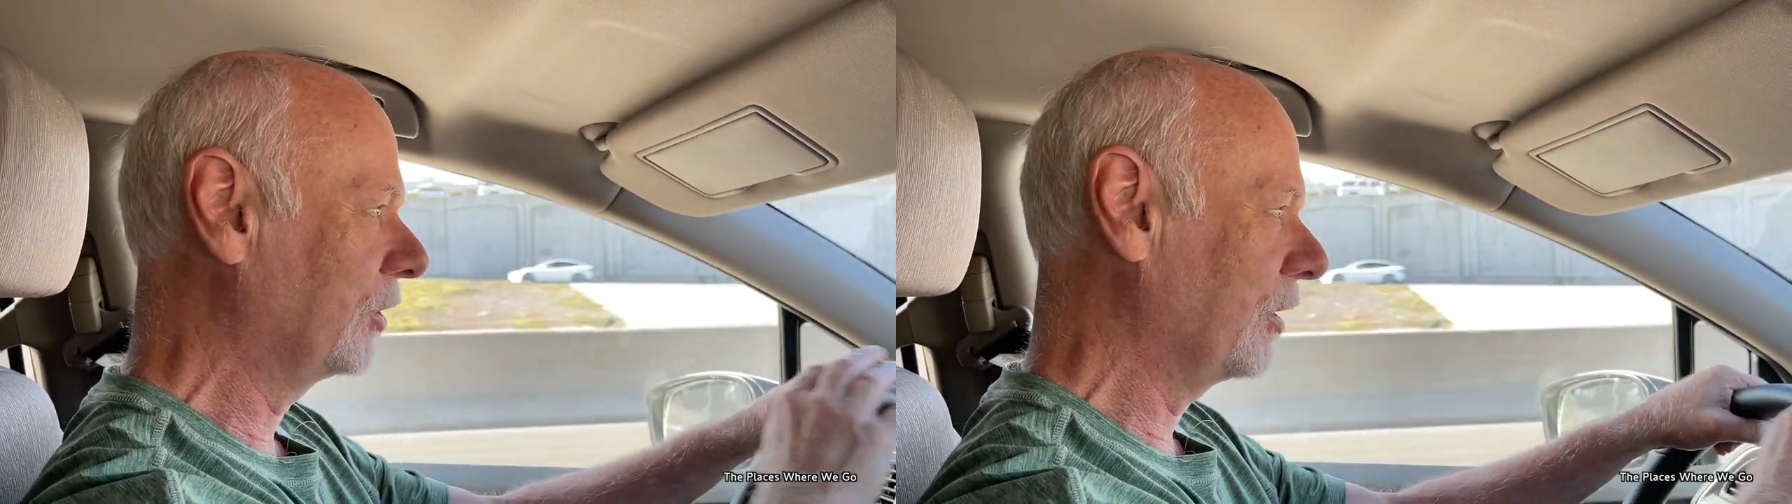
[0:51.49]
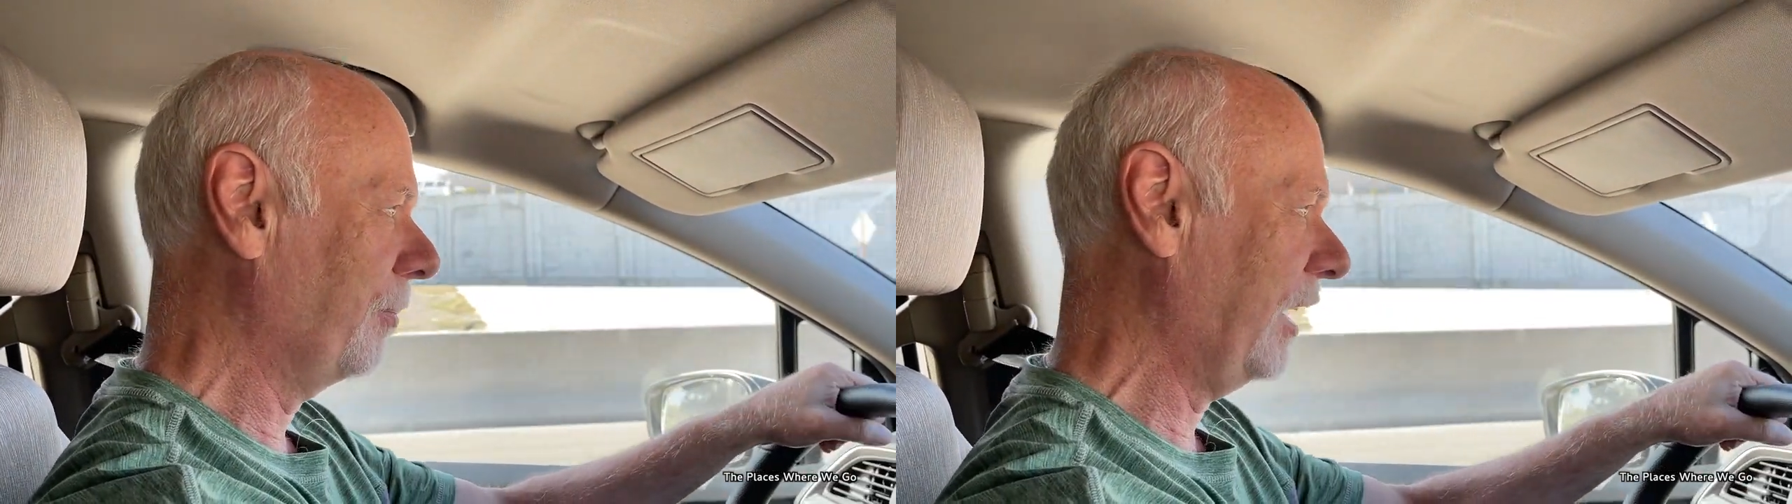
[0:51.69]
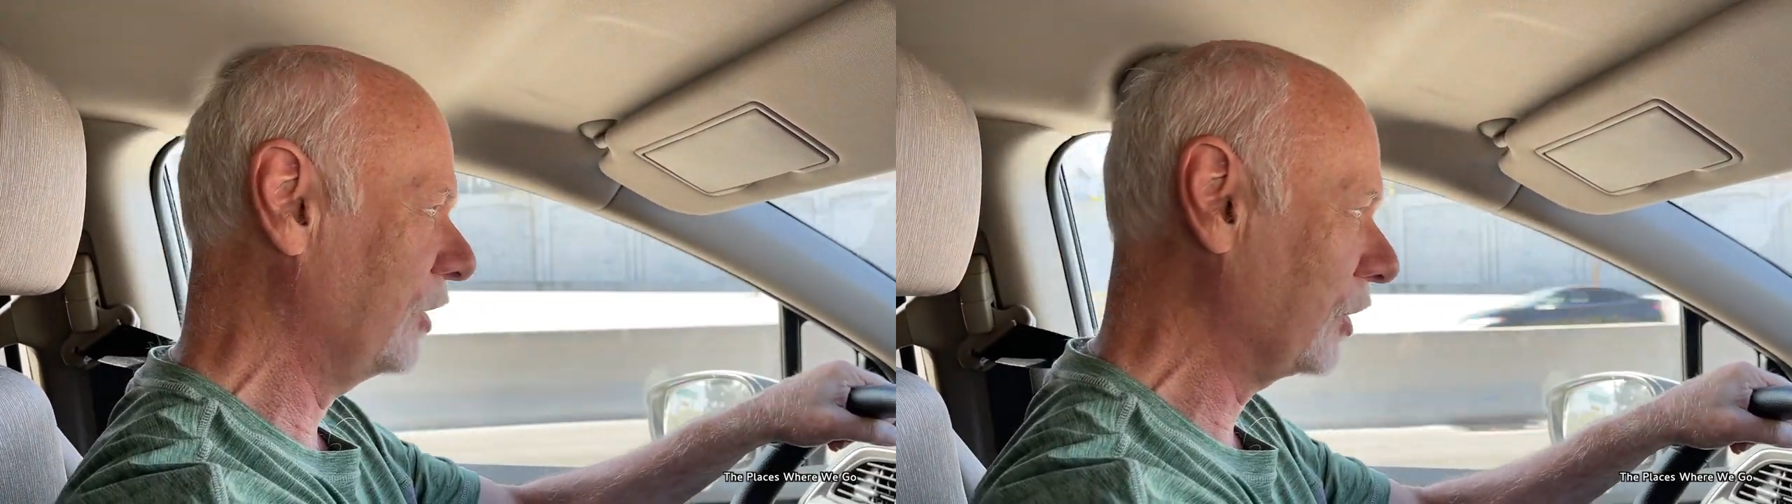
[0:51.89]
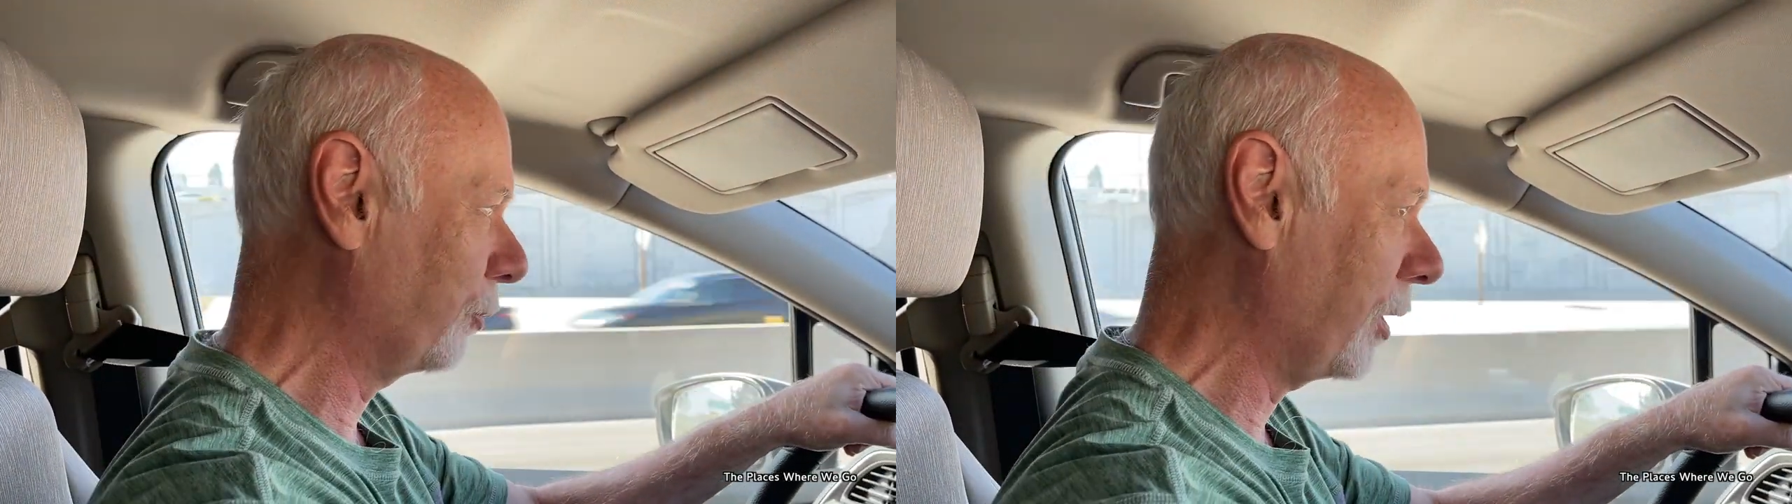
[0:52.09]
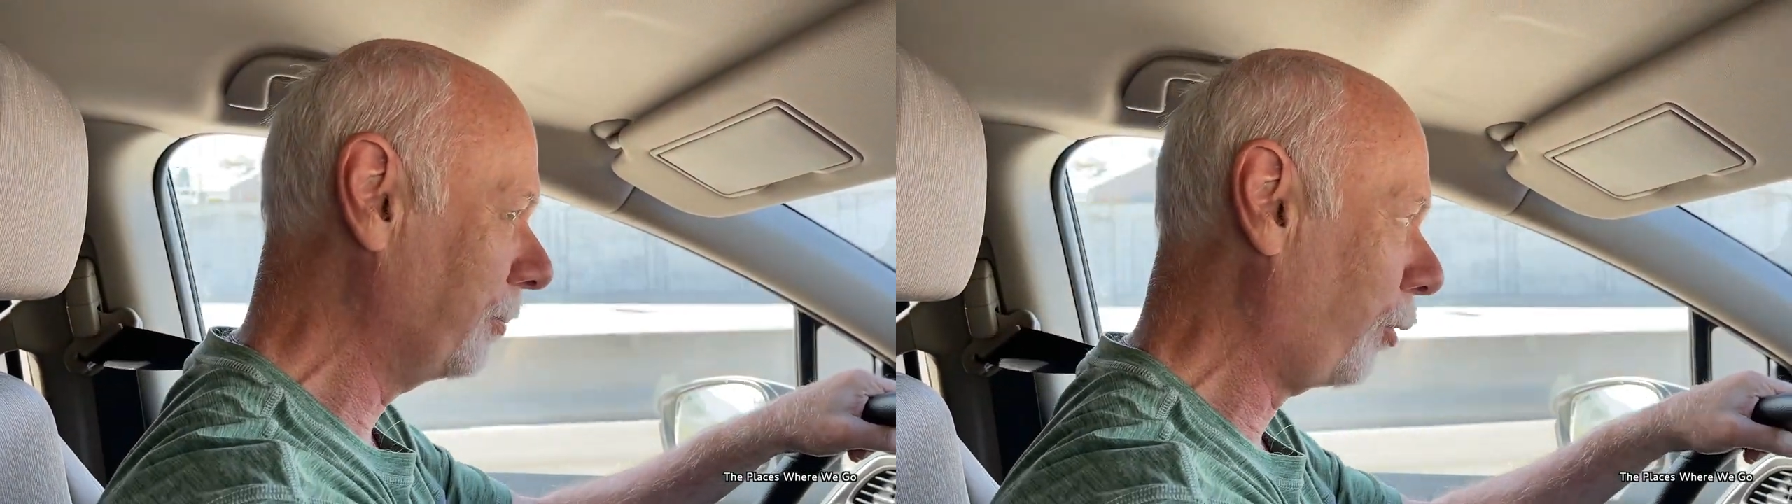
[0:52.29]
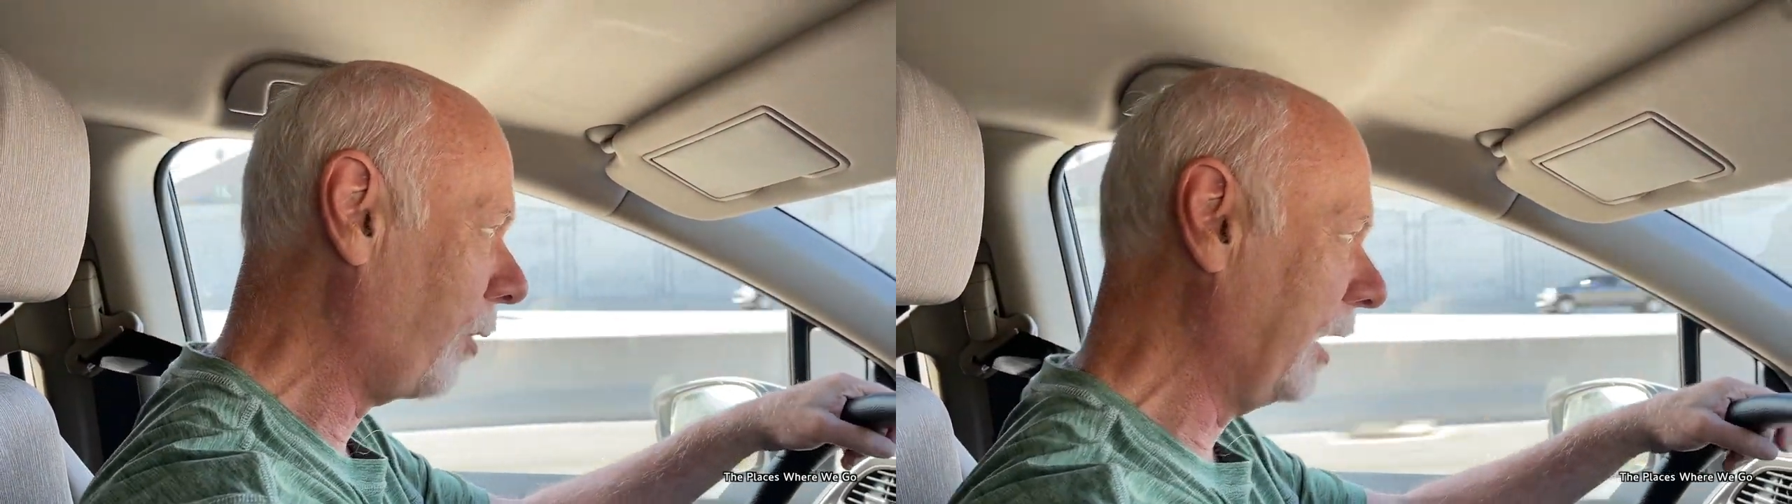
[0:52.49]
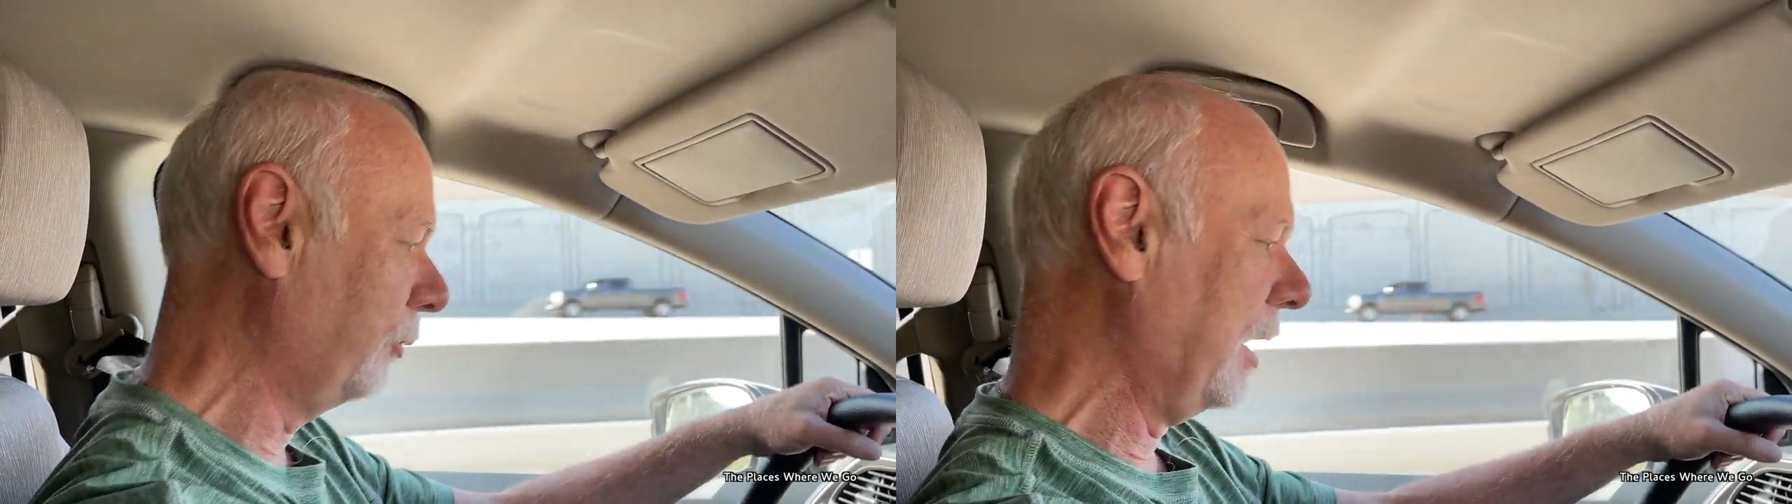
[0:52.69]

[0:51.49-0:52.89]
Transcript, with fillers: to the beach at one point,